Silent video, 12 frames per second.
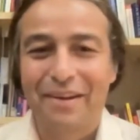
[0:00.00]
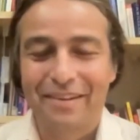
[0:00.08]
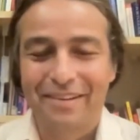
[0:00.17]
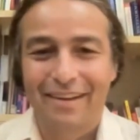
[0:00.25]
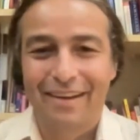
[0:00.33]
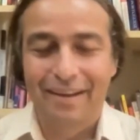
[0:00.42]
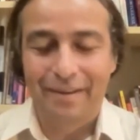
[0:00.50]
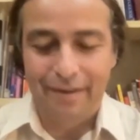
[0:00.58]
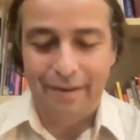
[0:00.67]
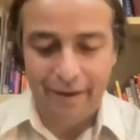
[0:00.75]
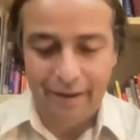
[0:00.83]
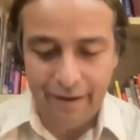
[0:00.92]
because uh,
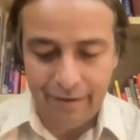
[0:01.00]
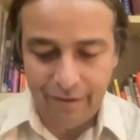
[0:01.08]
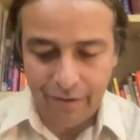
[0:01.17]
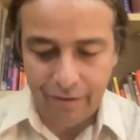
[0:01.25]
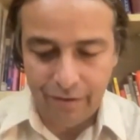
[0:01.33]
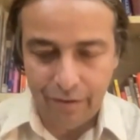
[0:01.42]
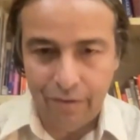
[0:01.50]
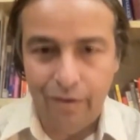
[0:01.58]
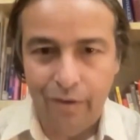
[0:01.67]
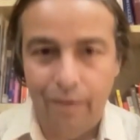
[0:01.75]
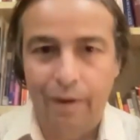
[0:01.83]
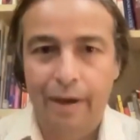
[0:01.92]
yeah, so so
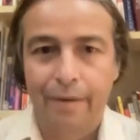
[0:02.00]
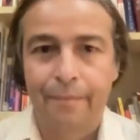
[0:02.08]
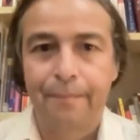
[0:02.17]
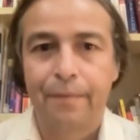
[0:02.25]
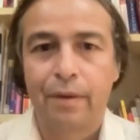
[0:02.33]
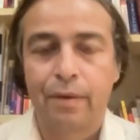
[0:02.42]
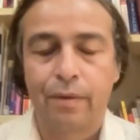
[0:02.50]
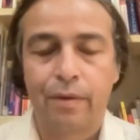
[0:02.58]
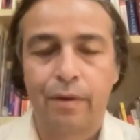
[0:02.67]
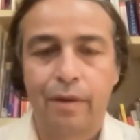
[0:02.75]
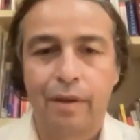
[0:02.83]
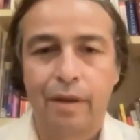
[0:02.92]
so um,
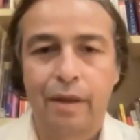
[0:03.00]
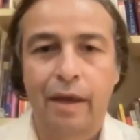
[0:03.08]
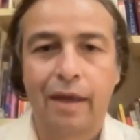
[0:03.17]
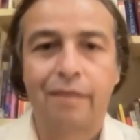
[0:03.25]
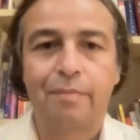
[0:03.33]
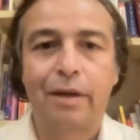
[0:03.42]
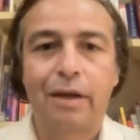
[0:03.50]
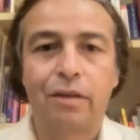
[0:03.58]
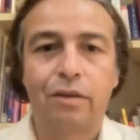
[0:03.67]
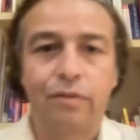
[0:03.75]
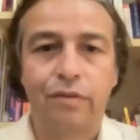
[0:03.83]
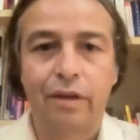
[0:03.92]
yeah, as part
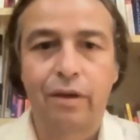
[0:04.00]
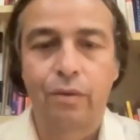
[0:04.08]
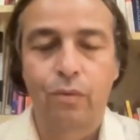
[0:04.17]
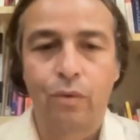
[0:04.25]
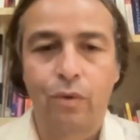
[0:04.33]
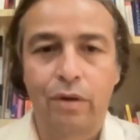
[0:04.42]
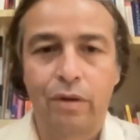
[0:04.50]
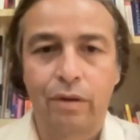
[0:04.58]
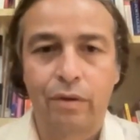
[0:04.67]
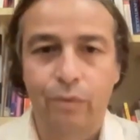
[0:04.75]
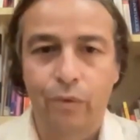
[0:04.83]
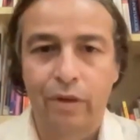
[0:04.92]
of the
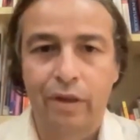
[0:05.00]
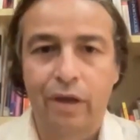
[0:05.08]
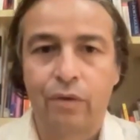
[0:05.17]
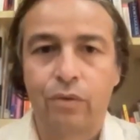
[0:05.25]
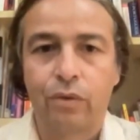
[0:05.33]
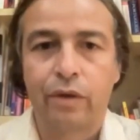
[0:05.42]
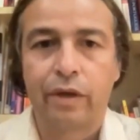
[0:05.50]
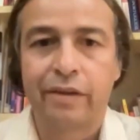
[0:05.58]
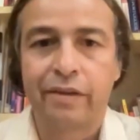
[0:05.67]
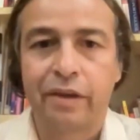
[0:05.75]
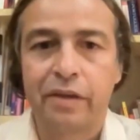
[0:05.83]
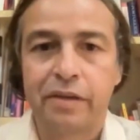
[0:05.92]
World World Health
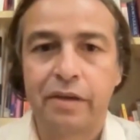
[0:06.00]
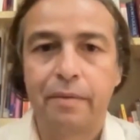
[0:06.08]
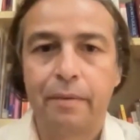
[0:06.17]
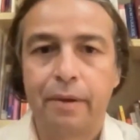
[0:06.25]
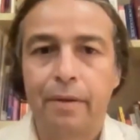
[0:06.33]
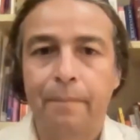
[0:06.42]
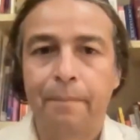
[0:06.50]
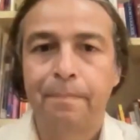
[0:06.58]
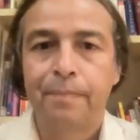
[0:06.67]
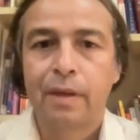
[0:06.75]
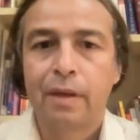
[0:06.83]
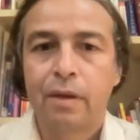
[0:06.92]
Organization, yeah,
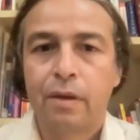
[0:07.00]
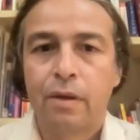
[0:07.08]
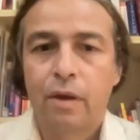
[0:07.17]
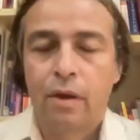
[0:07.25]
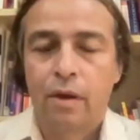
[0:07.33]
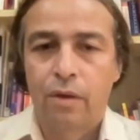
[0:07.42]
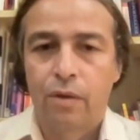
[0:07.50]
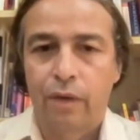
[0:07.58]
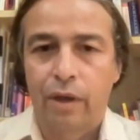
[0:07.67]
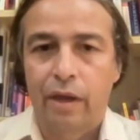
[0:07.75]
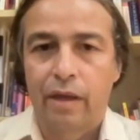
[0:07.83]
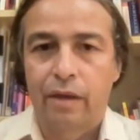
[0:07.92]

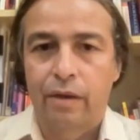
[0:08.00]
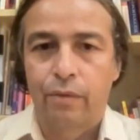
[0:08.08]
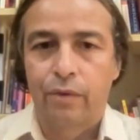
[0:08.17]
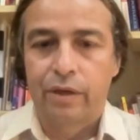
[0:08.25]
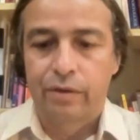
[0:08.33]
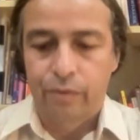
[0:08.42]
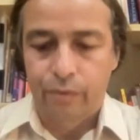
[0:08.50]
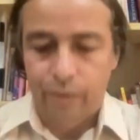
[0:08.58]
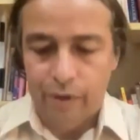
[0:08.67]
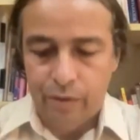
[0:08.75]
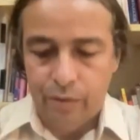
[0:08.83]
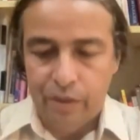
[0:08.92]
and which
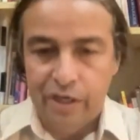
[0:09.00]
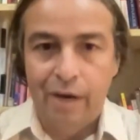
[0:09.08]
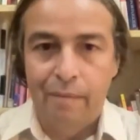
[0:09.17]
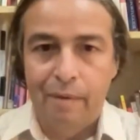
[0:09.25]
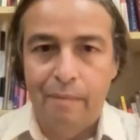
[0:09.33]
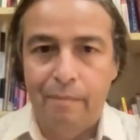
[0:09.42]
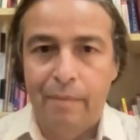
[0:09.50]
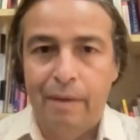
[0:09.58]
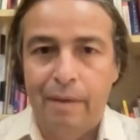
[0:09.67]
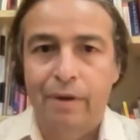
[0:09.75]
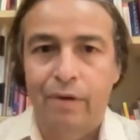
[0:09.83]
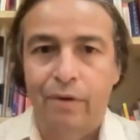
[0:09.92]
which which I'm a
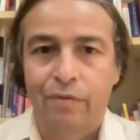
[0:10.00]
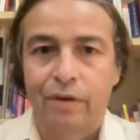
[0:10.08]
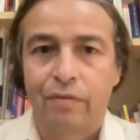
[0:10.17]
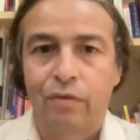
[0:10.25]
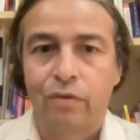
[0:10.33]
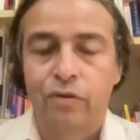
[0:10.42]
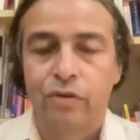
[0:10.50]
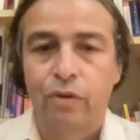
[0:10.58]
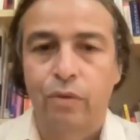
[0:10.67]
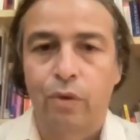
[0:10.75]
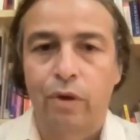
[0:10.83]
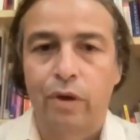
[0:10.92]
member of the
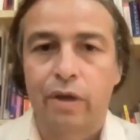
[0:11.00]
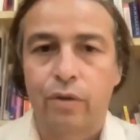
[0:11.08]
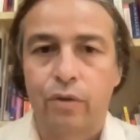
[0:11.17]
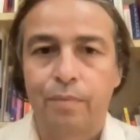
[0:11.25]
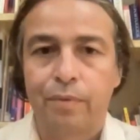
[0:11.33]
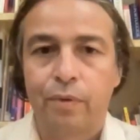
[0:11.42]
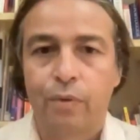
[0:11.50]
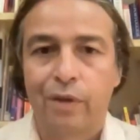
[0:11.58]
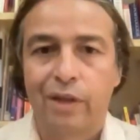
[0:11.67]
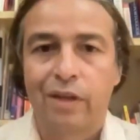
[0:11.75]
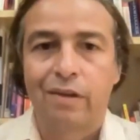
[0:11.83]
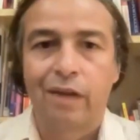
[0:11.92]
Evolution Working Group,
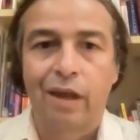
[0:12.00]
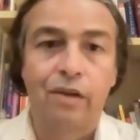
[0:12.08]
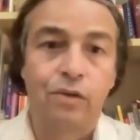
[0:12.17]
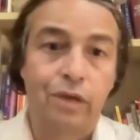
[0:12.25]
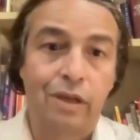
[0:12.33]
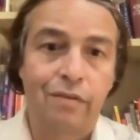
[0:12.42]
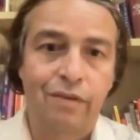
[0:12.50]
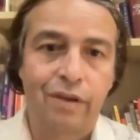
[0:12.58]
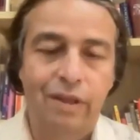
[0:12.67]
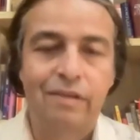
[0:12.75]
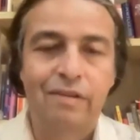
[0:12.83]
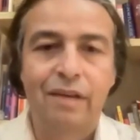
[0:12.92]
we decide to give
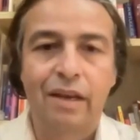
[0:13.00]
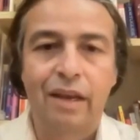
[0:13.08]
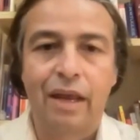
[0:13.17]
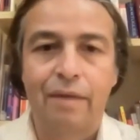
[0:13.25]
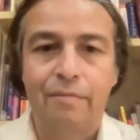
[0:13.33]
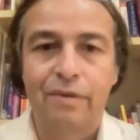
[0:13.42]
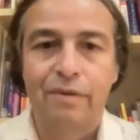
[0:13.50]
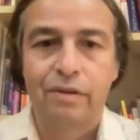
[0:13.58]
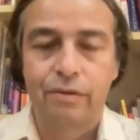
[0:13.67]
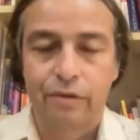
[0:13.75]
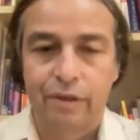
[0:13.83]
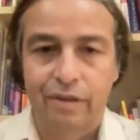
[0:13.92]
easier
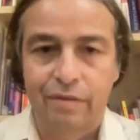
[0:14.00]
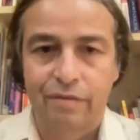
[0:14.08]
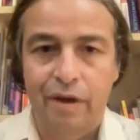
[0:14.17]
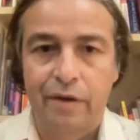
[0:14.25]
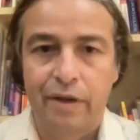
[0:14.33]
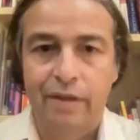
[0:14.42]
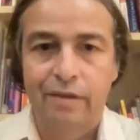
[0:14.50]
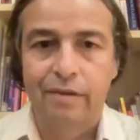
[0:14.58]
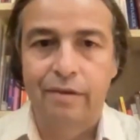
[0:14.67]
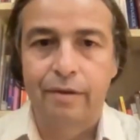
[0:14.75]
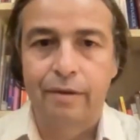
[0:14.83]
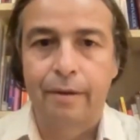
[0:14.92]
names to these
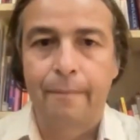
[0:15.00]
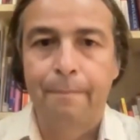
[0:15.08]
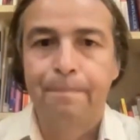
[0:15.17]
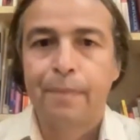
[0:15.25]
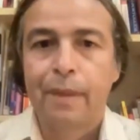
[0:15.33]
variants. Yeah,